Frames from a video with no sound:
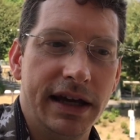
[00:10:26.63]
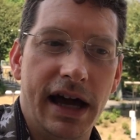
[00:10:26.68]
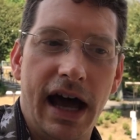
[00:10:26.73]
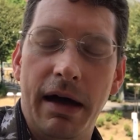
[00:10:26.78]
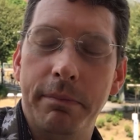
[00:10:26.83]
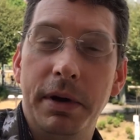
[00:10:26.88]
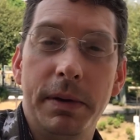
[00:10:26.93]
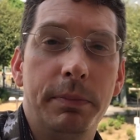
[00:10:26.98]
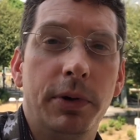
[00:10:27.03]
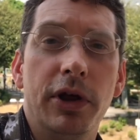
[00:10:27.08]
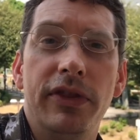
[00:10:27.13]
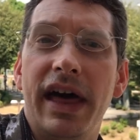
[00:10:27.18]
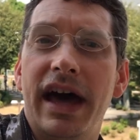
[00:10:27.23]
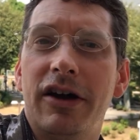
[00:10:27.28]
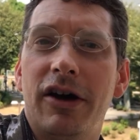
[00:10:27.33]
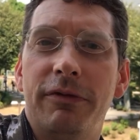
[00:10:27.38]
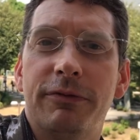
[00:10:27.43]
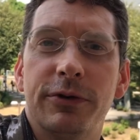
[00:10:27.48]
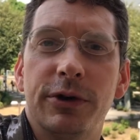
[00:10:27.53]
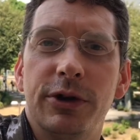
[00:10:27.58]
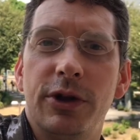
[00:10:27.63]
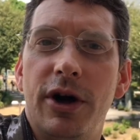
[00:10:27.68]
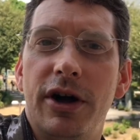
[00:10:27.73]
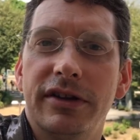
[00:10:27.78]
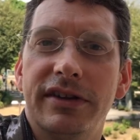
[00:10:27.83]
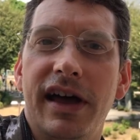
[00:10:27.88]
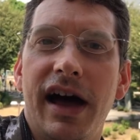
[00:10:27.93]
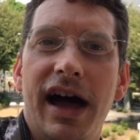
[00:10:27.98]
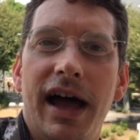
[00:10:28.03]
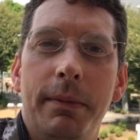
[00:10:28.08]
I've been putting that off for a
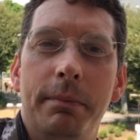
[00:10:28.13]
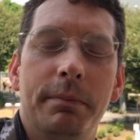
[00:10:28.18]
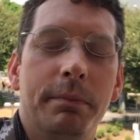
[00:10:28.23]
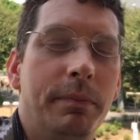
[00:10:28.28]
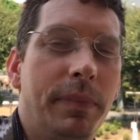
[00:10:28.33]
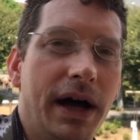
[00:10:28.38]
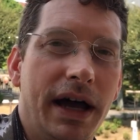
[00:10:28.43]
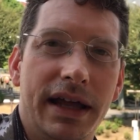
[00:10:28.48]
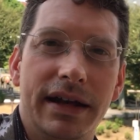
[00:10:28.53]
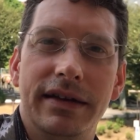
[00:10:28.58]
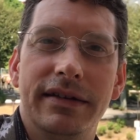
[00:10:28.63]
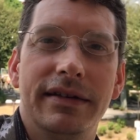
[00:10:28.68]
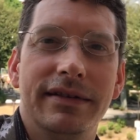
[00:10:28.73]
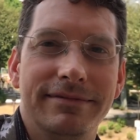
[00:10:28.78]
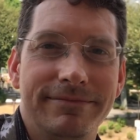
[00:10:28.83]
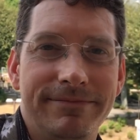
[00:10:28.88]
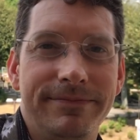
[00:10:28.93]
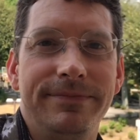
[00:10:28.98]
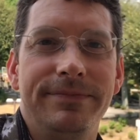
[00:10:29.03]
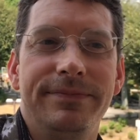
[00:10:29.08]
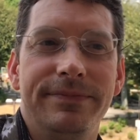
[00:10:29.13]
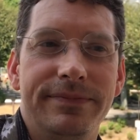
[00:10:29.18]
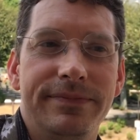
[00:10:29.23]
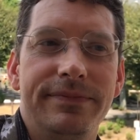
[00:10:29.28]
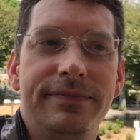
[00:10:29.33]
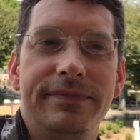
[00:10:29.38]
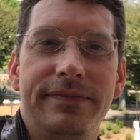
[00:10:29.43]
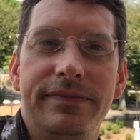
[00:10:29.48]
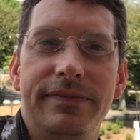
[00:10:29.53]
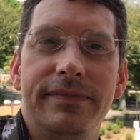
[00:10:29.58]
long time, but
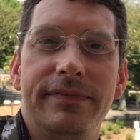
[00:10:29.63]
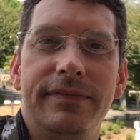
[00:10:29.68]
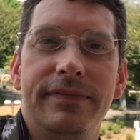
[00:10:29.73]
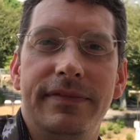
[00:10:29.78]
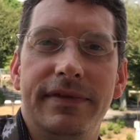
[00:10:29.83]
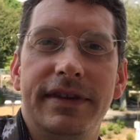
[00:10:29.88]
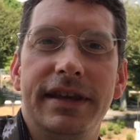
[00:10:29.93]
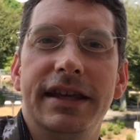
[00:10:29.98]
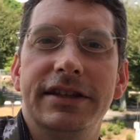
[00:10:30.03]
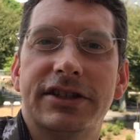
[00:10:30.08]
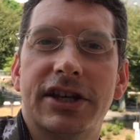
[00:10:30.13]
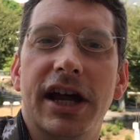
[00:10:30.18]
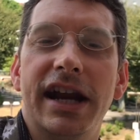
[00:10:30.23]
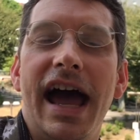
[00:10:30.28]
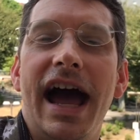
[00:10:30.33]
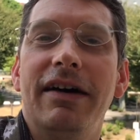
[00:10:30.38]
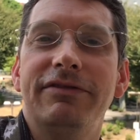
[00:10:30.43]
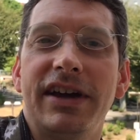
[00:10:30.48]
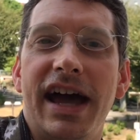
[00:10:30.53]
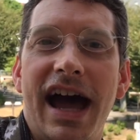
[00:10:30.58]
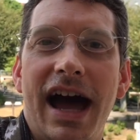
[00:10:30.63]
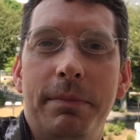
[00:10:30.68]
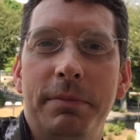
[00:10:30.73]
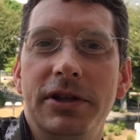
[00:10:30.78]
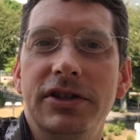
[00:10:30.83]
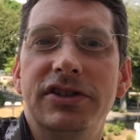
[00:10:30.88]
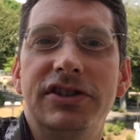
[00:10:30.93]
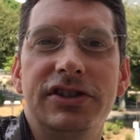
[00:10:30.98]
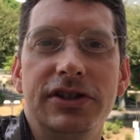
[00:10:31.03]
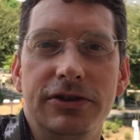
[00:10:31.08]
it's gonna have to
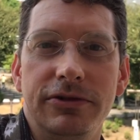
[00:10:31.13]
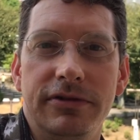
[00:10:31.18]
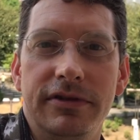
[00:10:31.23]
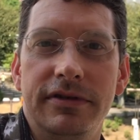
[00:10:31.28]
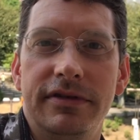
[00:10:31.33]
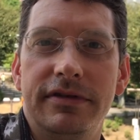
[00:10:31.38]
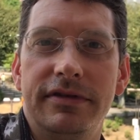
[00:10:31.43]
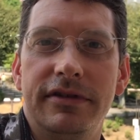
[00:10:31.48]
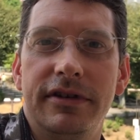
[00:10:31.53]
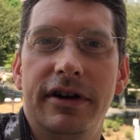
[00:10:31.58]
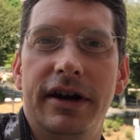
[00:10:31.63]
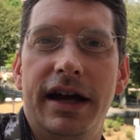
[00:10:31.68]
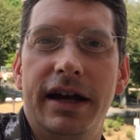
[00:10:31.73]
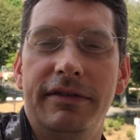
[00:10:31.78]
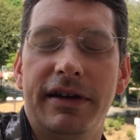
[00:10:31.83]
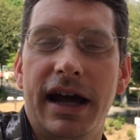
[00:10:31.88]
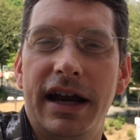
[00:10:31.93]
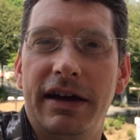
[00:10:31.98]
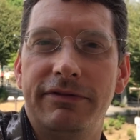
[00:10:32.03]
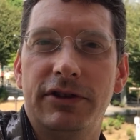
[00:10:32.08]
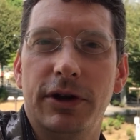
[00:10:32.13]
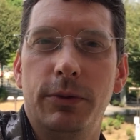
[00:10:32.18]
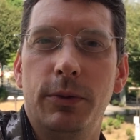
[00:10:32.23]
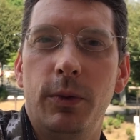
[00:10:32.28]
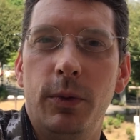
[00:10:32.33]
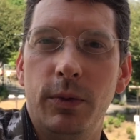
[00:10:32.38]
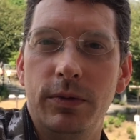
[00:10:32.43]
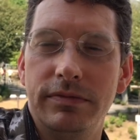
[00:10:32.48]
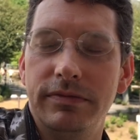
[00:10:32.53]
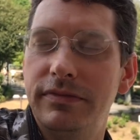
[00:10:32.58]
happen soon. All right, I've gotta have to
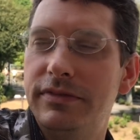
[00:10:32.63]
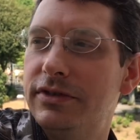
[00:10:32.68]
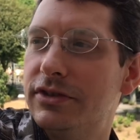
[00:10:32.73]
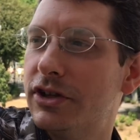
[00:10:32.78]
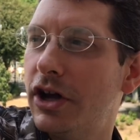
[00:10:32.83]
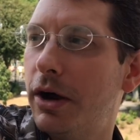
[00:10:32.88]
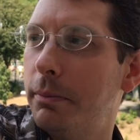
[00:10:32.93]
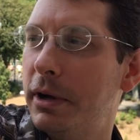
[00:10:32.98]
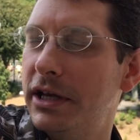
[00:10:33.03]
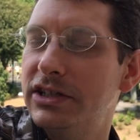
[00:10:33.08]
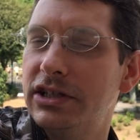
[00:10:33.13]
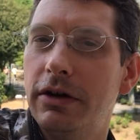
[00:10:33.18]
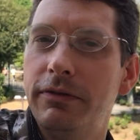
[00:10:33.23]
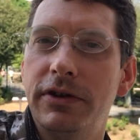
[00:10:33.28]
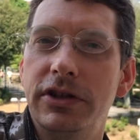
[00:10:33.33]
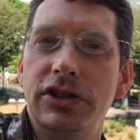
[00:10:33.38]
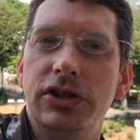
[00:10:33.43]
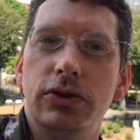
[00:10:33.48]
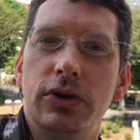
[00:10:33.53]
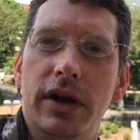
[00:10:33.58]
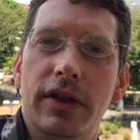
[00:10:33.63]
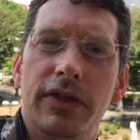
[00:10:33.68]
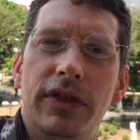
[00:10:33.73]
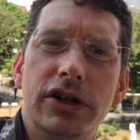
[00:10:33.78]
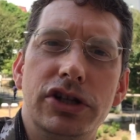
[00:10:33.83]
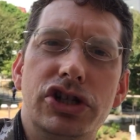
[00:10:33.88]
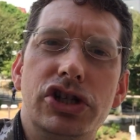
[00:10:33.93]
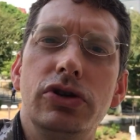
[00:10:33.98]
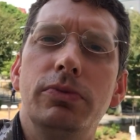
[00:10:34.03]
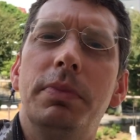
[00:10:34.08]
talk myself into it. The
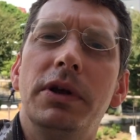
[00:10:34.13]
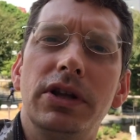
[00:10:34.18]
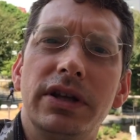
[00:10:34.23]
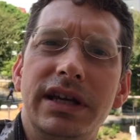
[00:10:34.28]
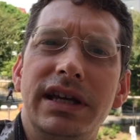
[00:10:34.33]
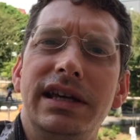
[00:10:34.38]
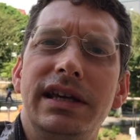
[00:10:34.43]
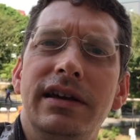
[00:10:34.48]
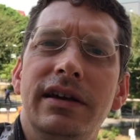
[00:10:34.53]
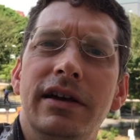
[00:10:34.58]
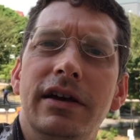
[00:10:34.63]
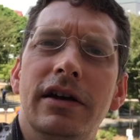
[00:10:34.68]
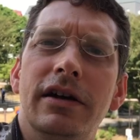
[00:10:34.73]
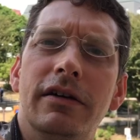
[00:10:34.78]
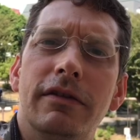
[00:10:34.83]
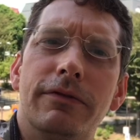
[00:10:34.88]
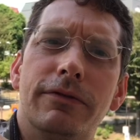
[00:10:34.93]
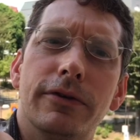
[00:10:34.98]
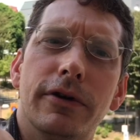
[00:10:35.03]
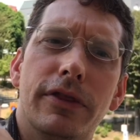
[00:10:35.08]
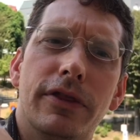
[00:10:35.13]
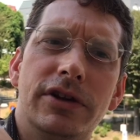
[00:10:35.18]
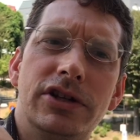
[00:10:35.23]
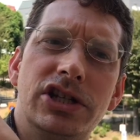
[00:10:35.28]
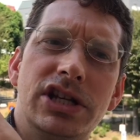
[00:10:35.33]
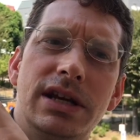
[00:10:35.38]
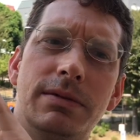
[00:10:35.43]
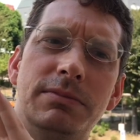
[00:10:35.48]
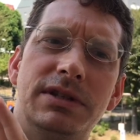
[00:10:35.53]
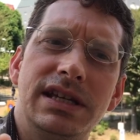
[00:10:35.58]
Jubilee for the
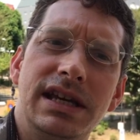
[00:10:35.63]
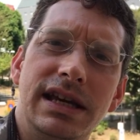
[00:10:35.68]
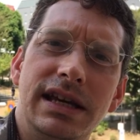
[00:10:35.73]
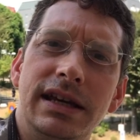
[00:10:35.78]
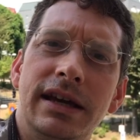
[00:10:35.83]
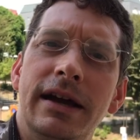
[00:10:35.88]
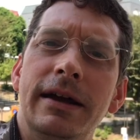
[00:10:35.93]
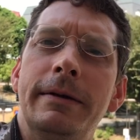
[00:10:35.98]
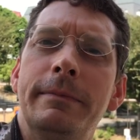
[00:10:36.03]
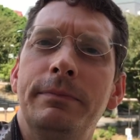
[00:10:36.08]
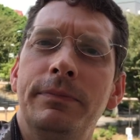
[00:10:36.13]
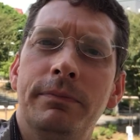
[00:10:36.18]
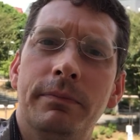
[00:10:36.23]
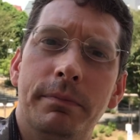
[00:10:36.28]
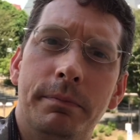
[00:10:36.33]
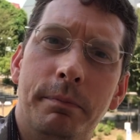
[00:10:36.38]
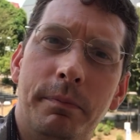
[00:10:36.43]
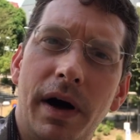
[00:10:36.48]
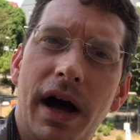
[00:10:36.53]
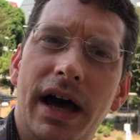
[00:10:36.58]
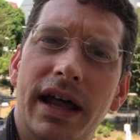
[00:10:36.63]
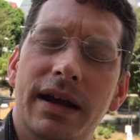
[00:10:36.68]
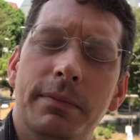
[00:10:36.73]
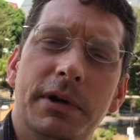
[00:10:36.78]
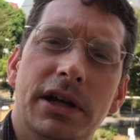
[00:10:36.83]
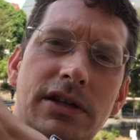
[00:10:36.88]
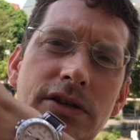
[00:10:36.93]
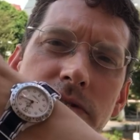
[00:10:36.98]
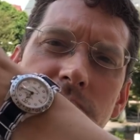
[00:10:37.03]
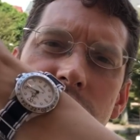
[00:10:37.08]
GMT, but I'm
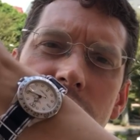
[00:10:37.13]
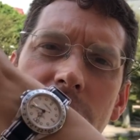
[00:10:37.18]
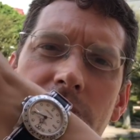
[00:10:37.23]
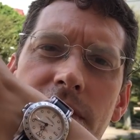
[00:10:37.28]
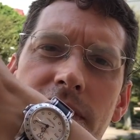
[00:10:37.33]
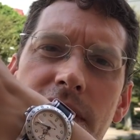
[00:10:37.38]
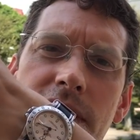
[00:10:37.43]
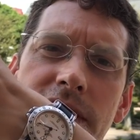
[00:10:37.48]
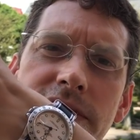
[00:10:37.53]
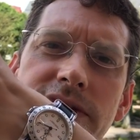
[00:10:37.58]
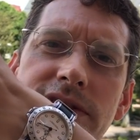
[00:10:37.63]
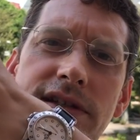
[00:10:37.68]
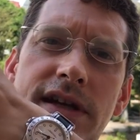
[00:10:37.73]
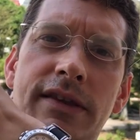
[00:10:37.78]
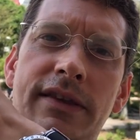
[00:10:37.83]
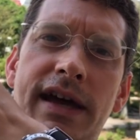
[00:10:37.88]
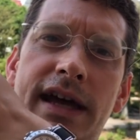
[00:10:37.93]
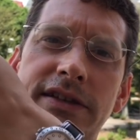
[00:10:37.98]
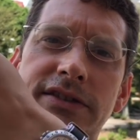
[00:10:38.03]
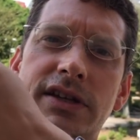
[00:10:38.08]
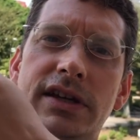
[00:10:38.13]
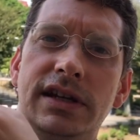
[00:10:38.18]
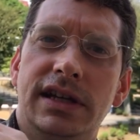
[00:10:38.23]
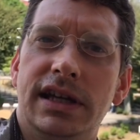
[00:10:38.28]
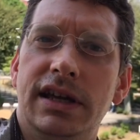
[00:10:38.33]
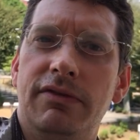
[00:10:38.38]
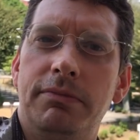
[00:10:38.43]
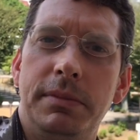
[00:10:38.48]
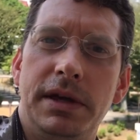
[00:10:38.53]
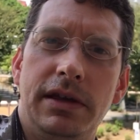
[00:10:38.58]
gonna use it on this, and that's gonna
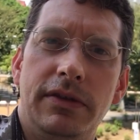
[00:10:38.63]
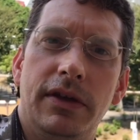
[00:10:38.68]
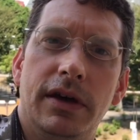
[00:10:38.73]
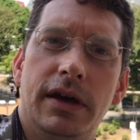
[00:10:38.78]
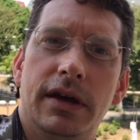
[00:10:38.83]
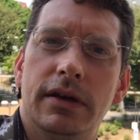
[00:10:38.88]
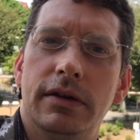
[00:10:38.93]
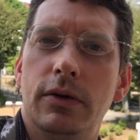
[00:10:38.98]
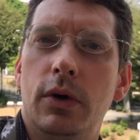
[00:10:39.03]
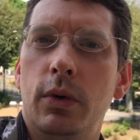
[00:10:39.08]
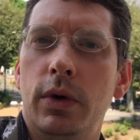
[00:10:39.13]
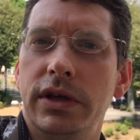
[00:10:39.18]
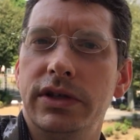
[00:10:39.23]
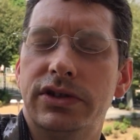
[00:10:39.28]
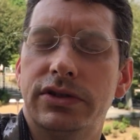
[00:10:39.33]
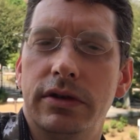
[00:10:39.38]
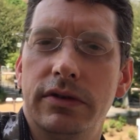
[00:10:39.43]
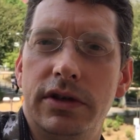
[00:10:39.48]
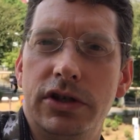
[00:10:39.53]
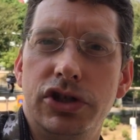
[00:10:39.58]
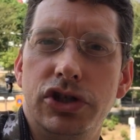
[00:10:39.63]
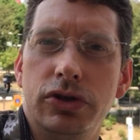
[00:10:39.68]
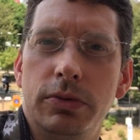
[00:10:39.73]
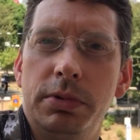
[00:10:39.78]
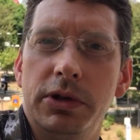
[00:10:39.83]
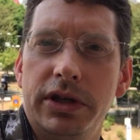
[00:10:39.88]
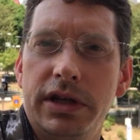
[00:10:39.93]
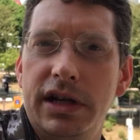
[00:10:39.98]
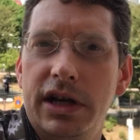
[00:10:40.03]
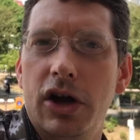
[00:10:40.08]
give me the Oyster and the
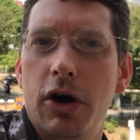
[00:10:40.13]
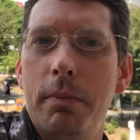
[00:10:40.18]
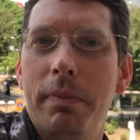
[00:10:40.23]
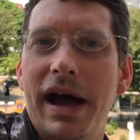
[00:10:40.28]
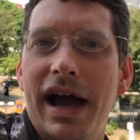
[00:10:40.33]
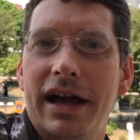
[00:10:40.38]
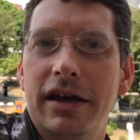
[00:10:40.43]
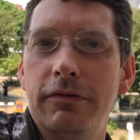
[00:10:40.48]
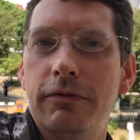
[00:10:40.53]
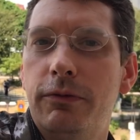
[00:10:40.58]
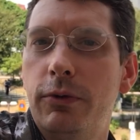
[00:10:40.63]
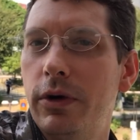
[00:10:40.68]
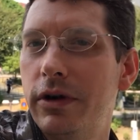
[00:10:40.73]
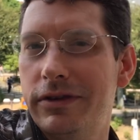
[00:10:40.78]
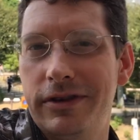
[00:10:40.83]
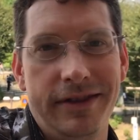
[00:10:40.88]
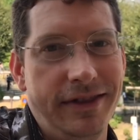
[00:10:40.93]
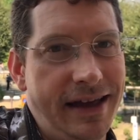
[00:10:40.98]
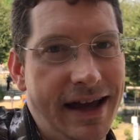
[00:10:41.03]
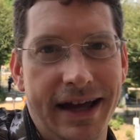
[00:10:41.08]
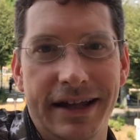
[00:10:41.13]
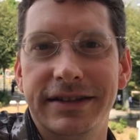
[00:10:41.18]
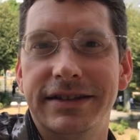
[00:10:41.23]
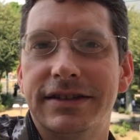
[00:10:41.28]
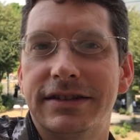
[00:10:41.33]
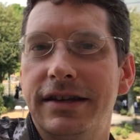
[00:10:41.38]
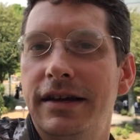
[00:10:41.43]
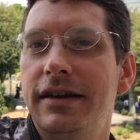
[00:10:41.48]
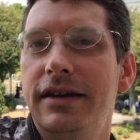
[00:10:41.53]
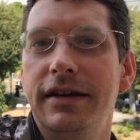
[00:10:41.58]
Jubilee to go back and forth, and
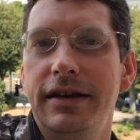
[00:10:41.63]
that's,